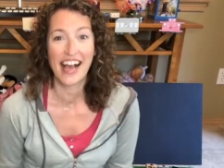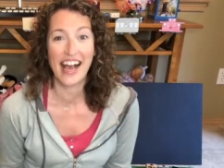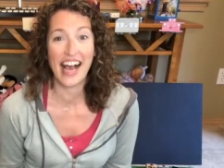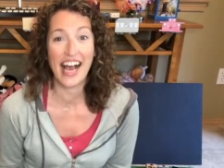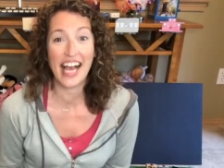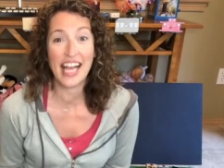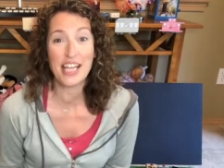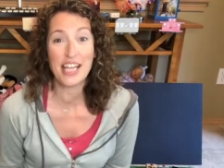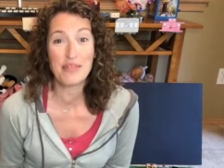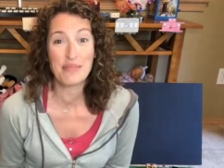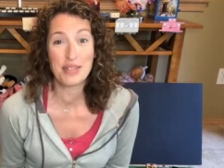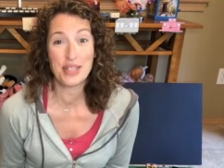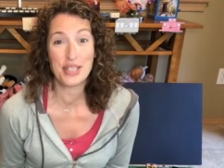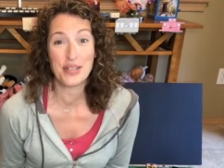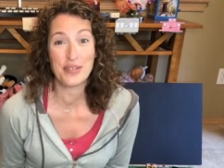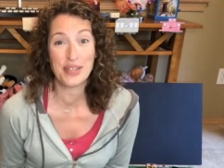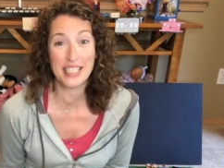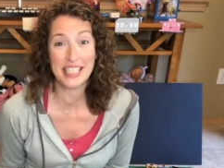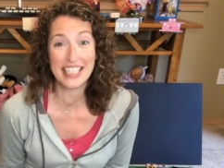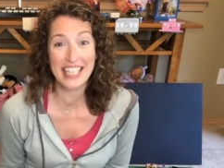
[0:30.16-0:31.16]
I am so
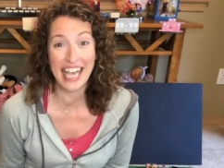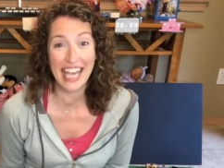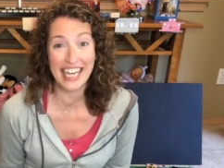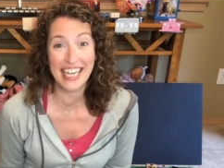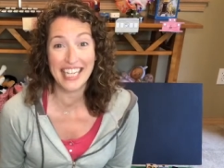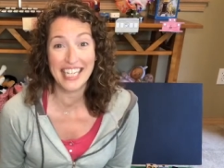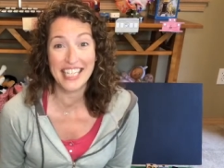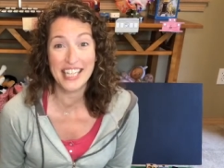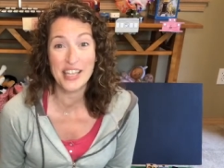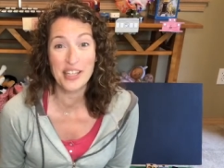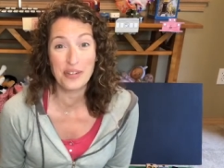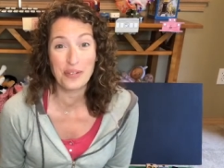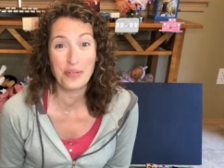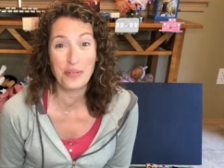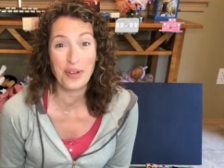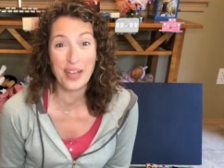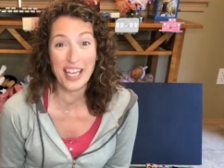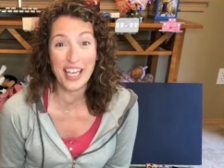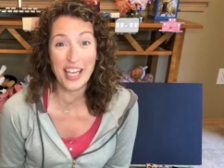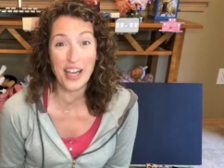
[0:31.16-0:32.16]
excited that
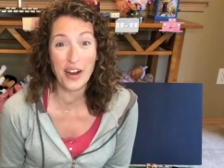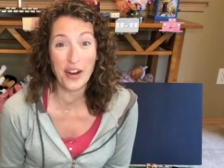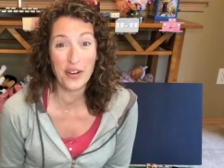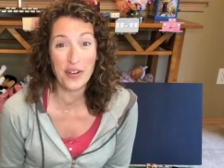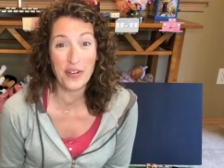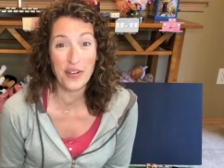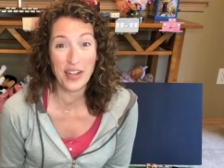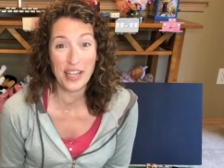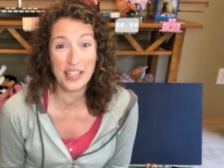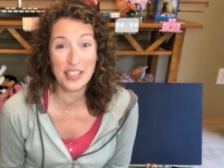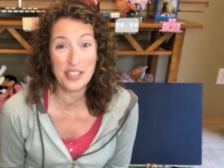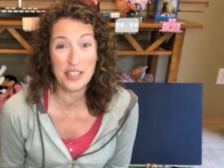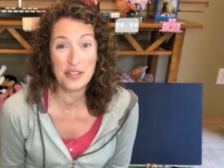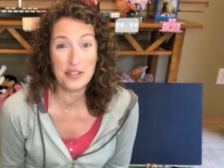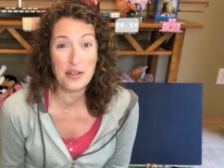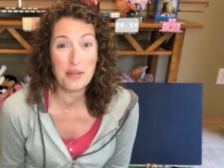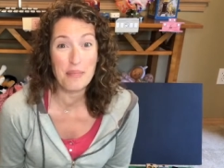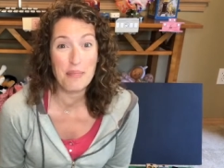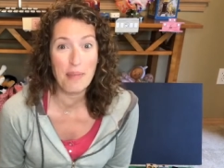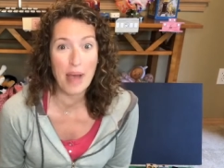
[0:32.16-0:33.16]
we are going to
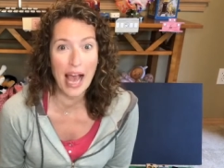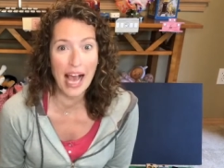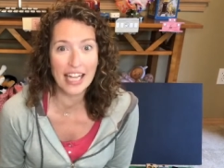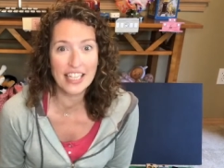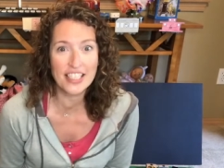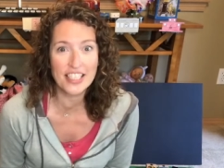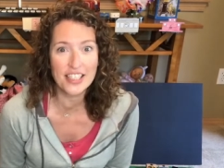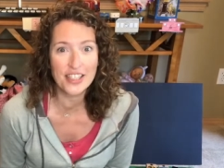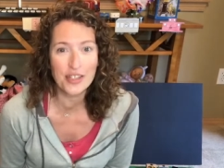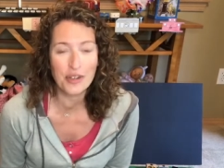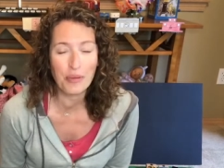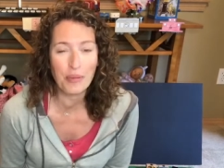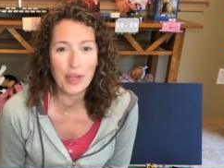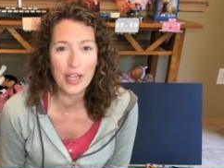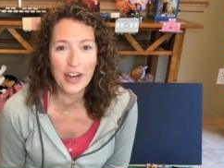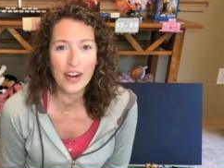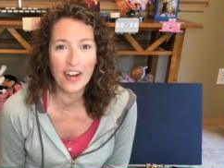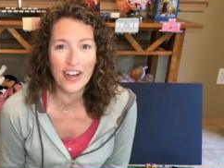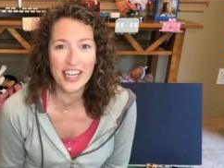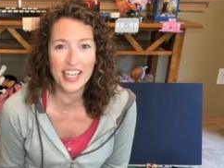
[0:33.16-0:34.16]
imagine that we
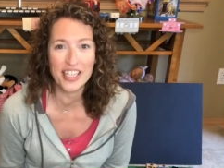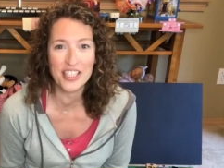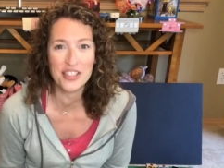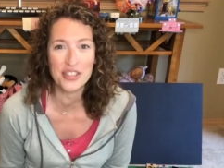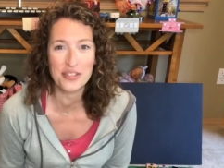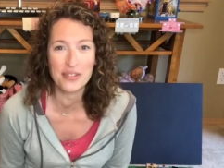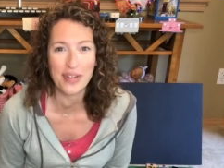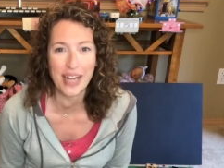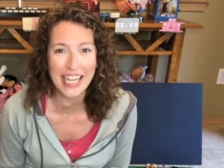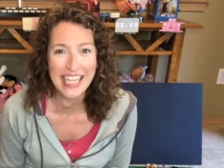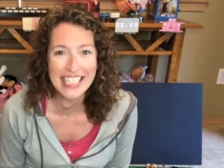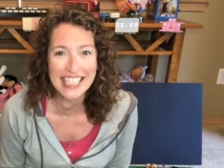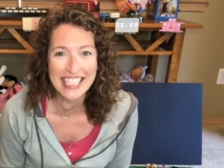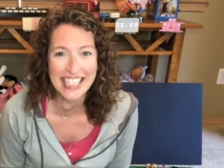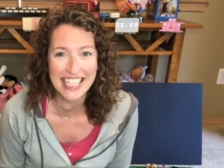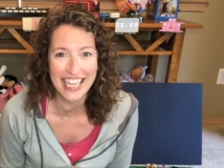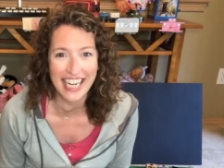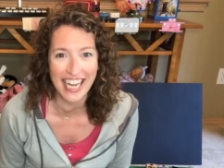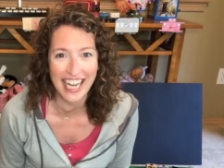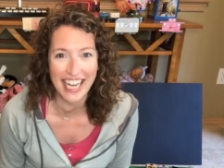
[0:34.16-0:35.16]
are on a train
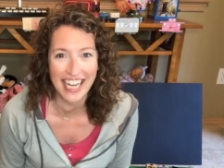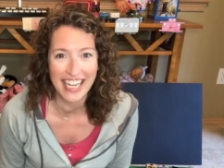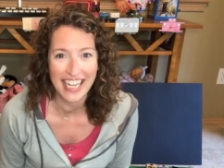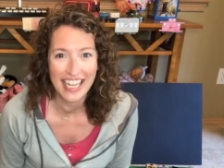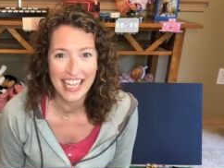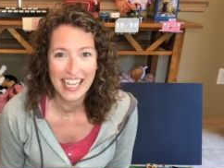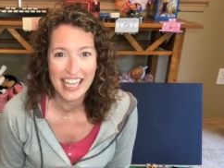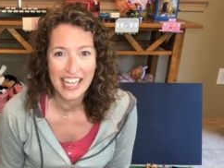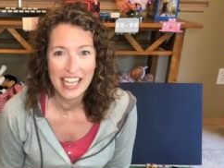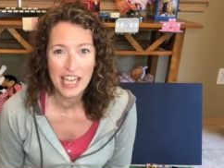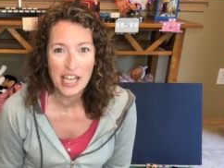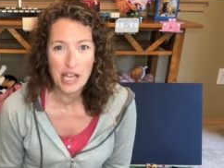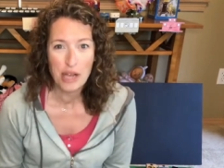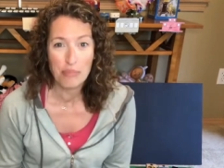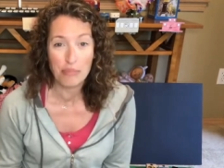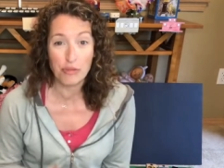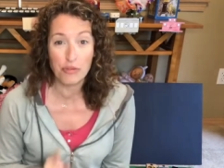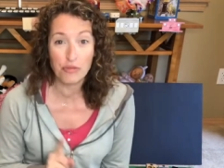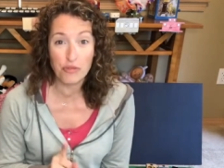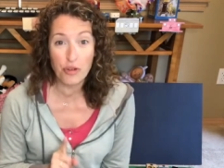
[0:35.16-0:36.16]
today.
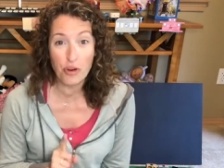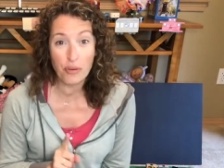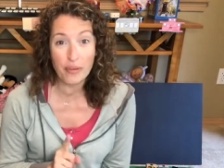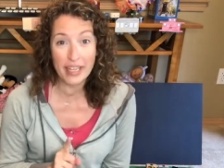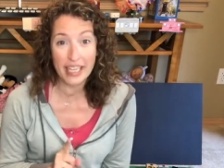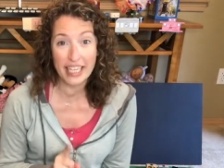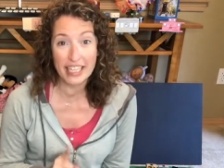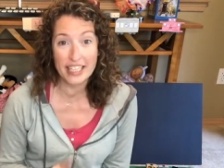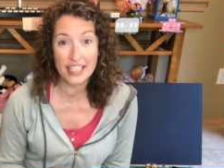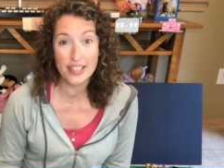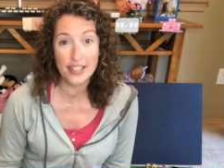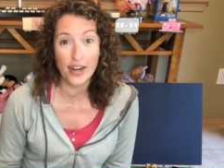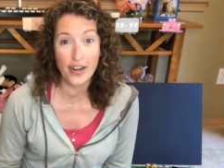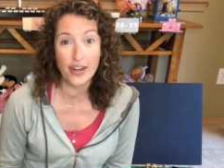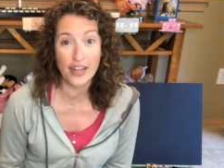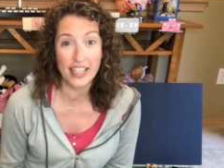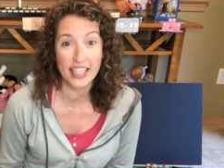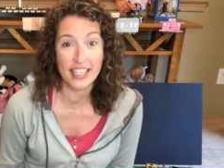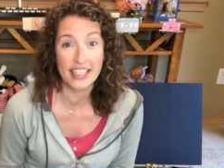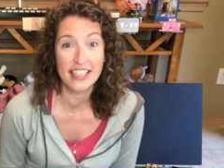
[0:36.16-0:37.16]
Before we get
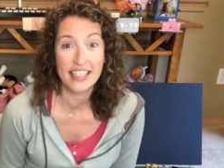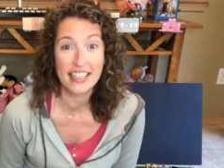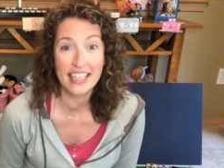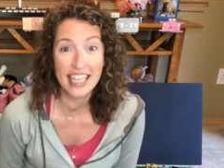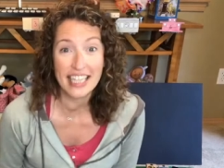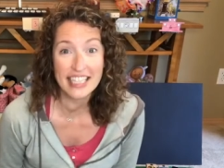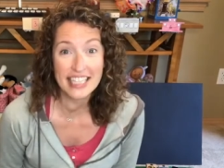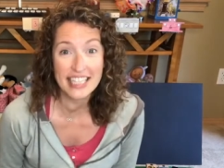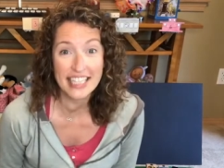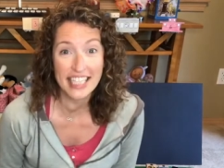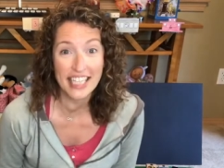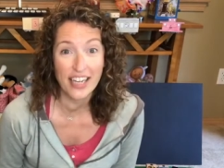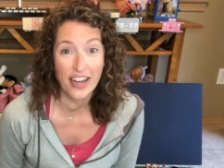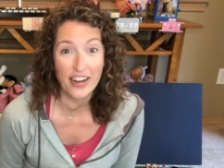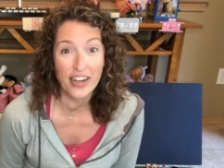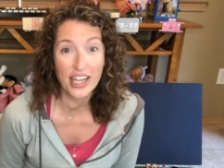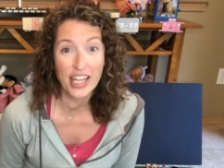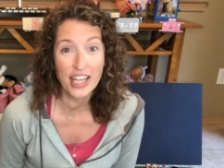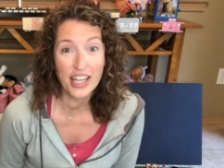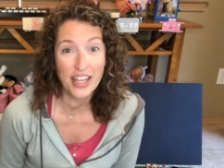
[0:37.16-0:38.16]
started, let's sing our
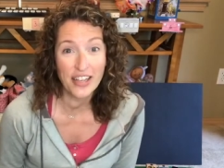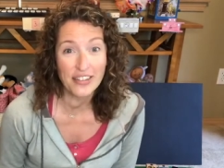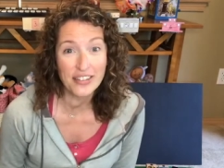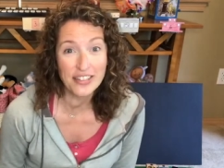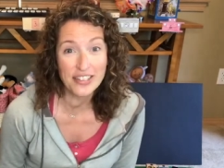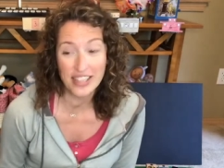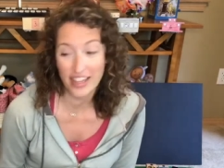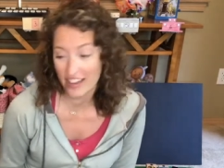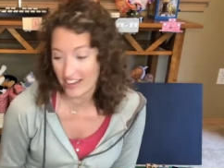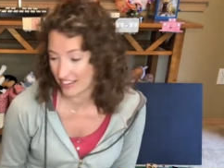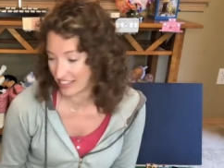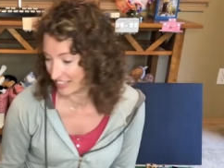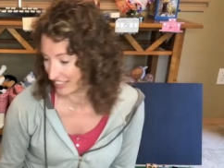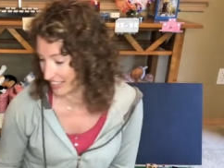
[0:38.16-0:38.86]
hello song.